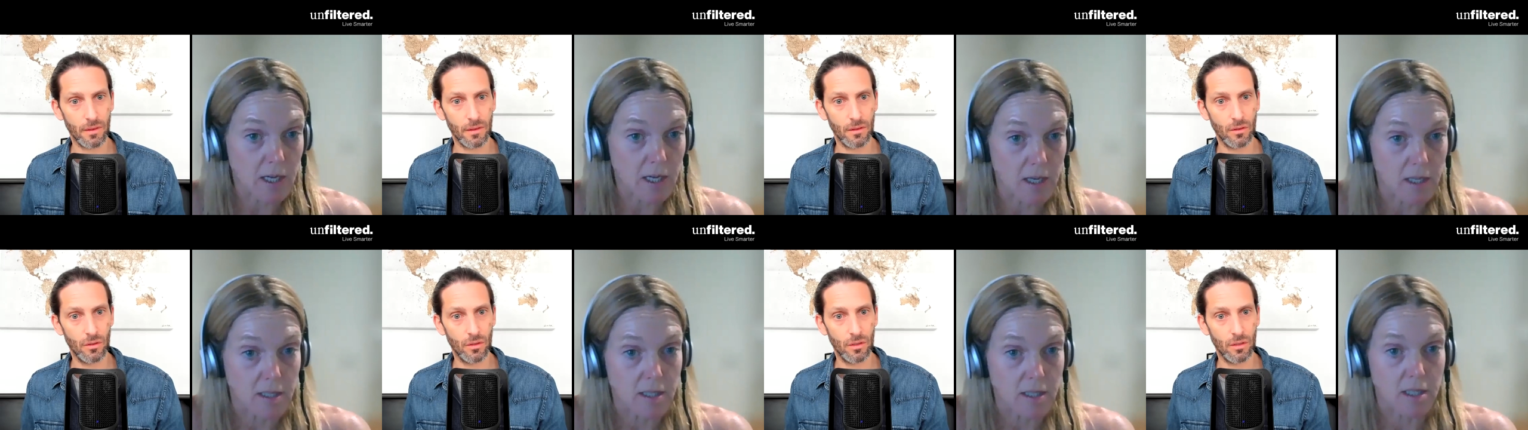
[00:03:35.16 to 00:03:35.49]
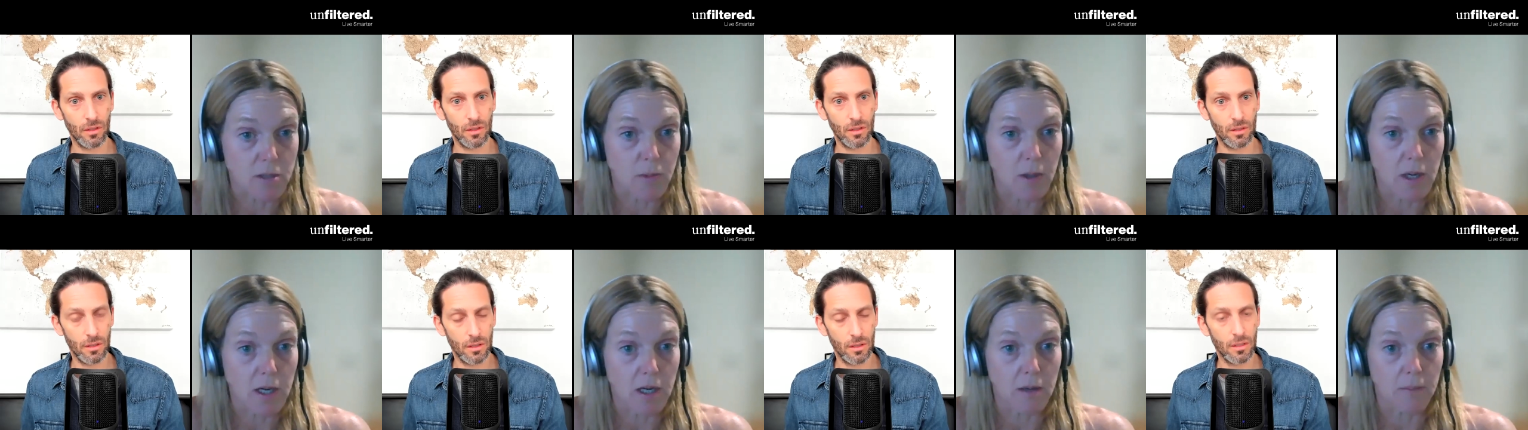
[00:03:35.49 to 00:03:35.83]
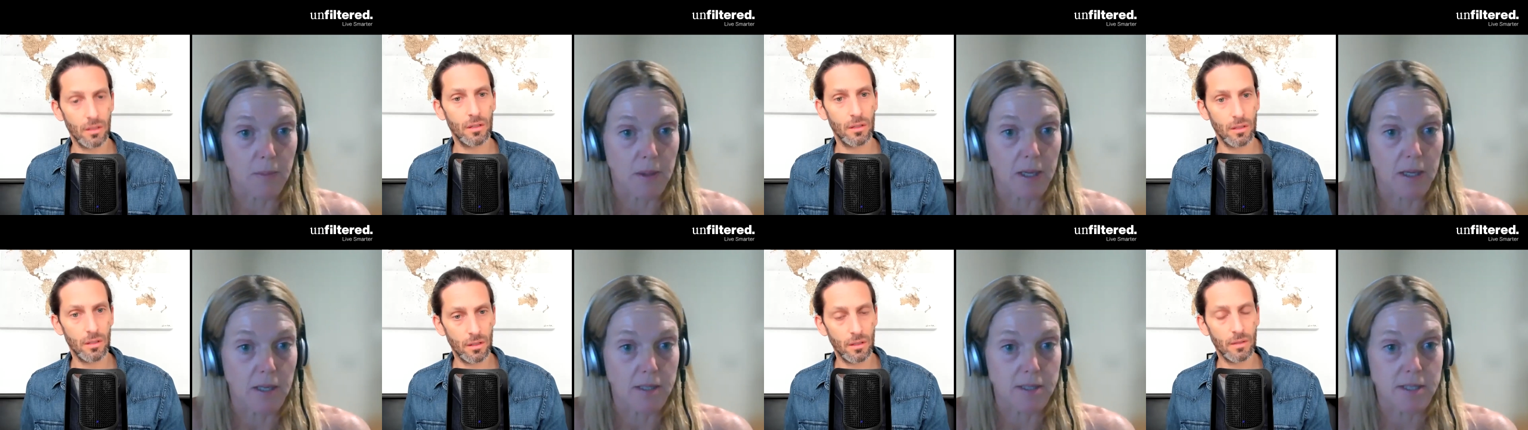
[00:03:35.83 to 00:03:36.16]
Speaker 1: science as well,
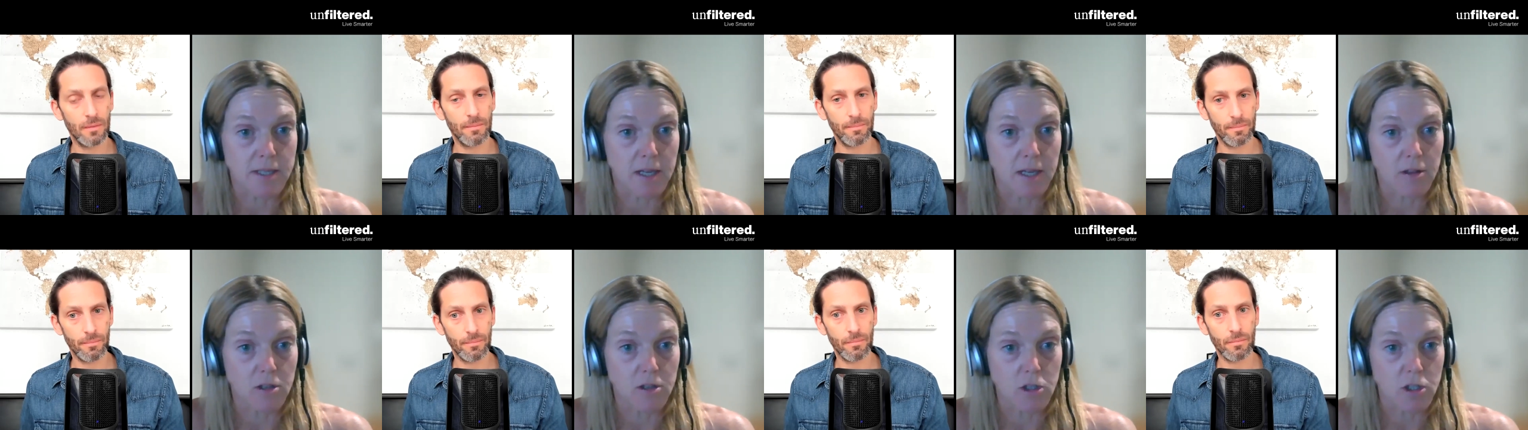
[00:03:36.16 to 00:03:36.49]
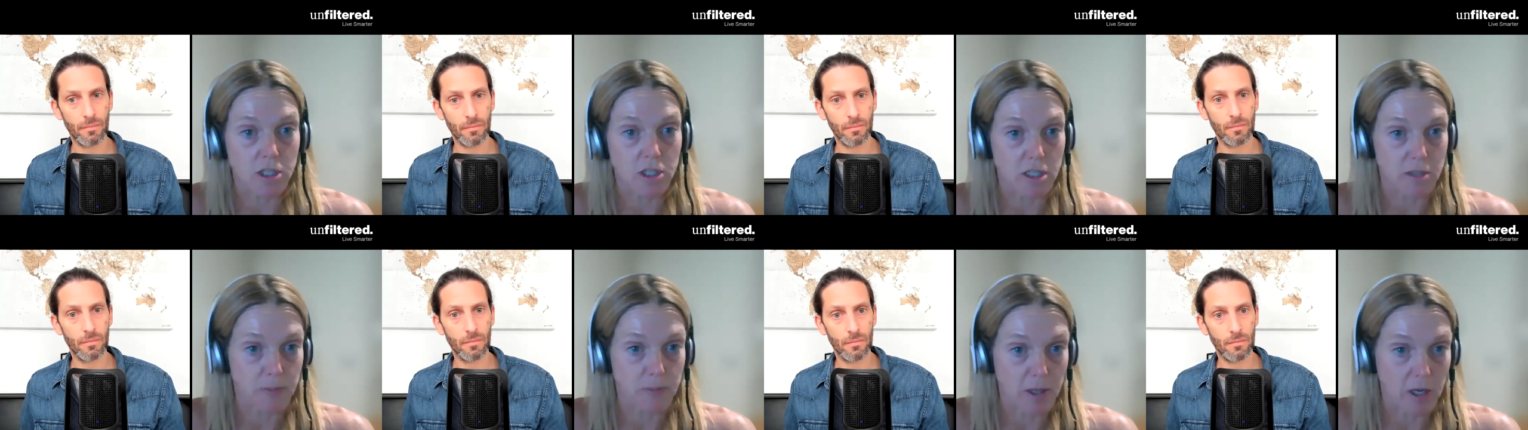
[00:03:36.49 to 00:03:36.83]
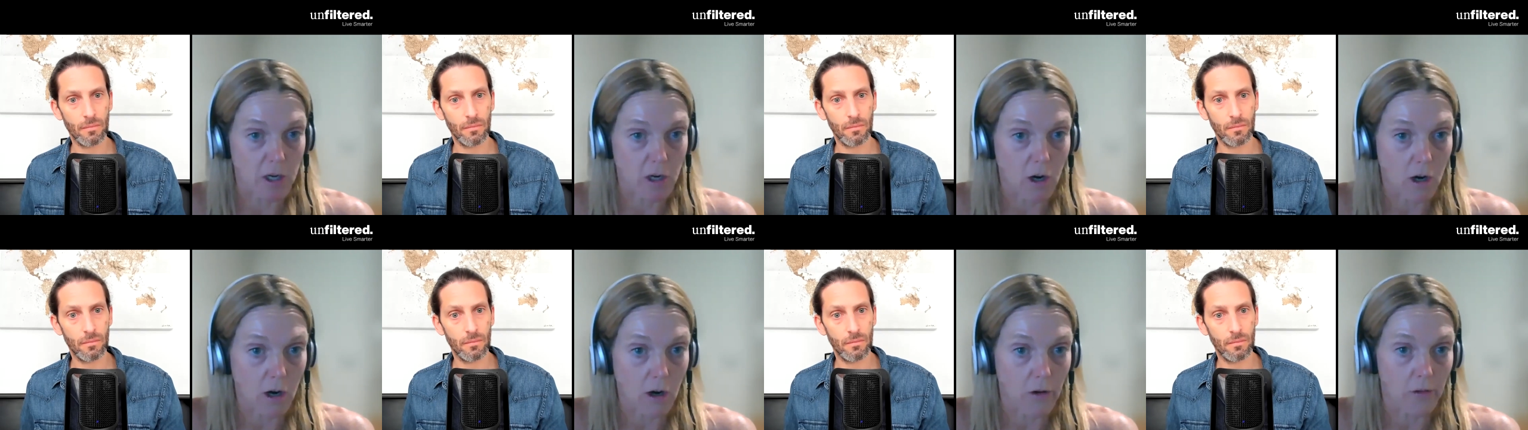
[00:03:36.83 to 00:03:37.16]
because now there's this
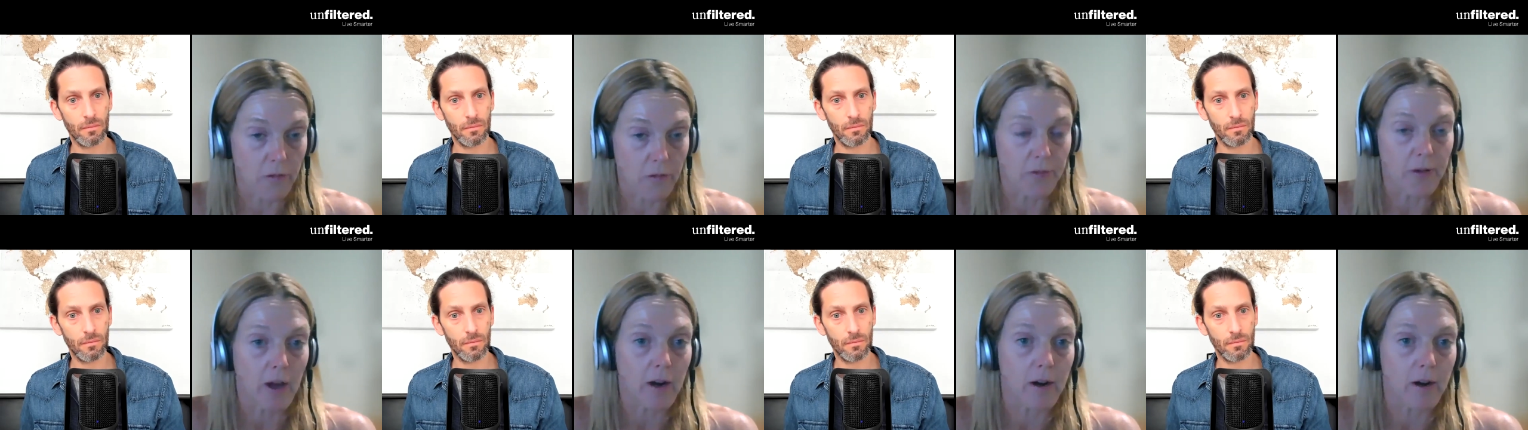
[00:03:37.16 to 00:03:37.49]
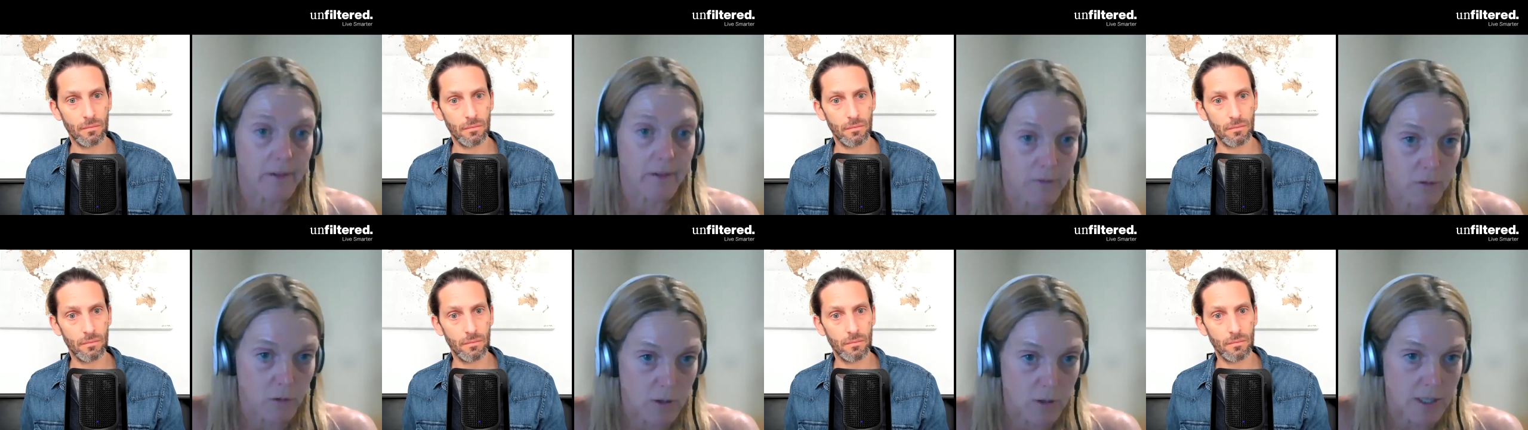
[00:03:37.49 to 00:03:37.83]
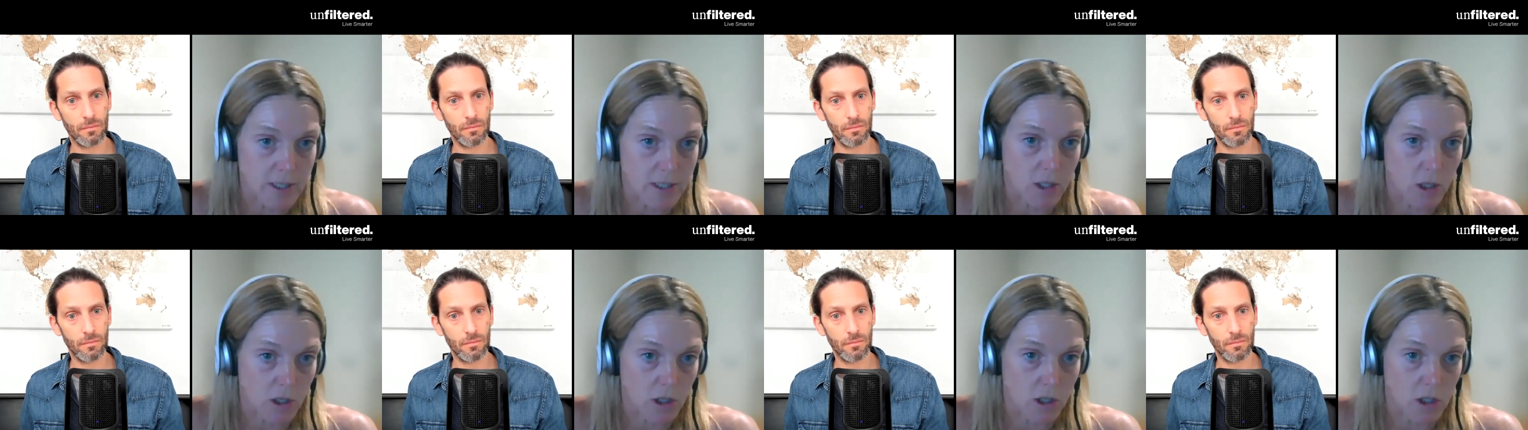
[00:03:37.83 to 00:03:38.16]
big call, not enough
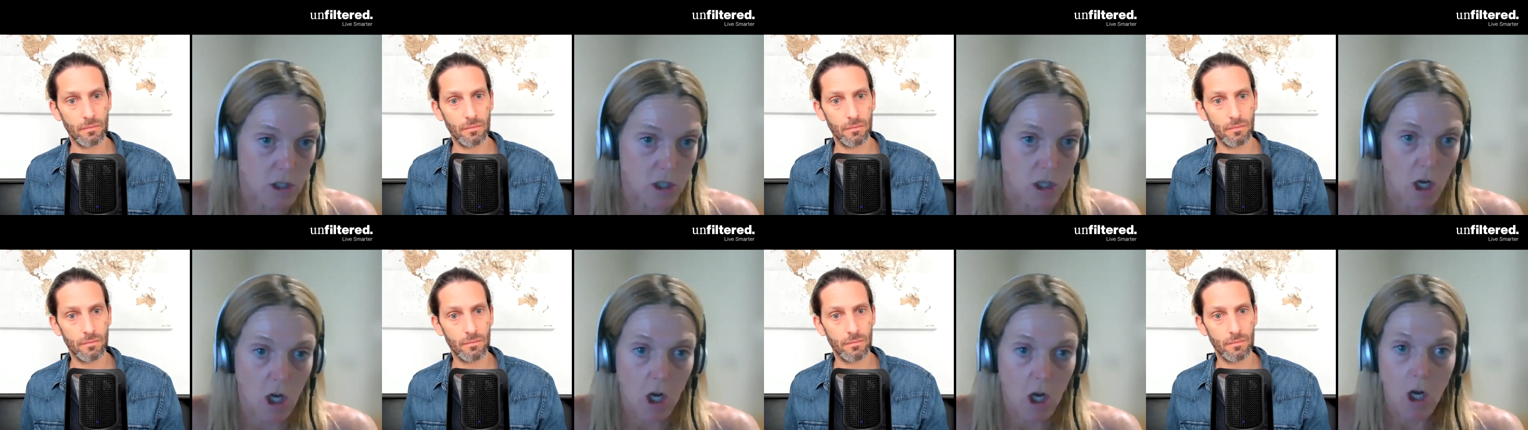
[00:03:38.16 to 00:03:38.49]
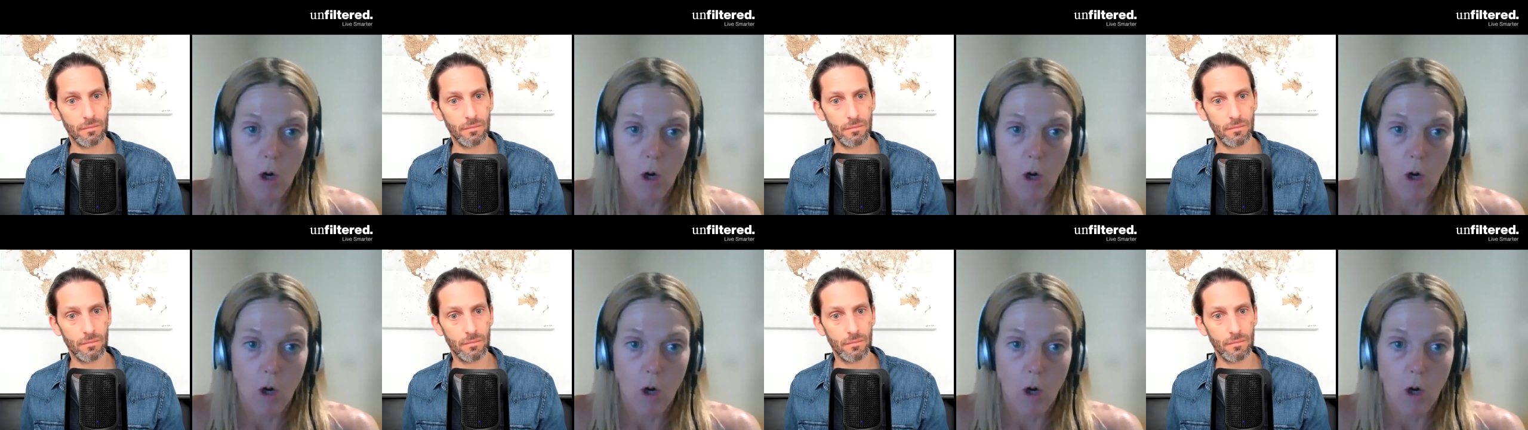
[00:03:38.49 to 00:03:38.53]
research.